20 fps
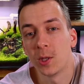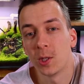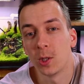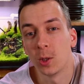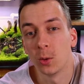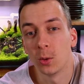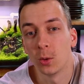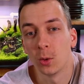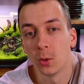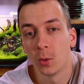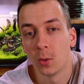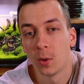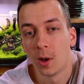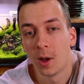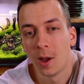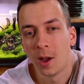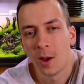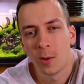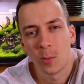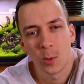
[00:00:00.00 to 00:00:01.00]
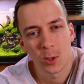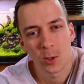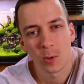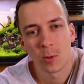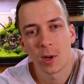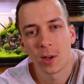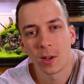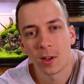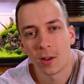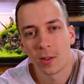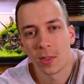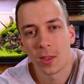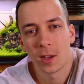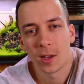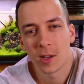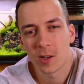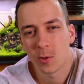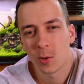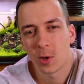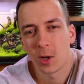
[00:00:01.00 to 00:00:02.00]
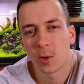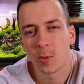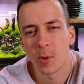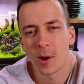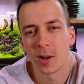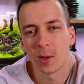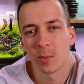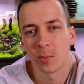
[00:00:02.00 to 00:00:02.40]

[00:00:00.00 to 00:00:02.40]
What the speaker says: CO2, which already I think is really quite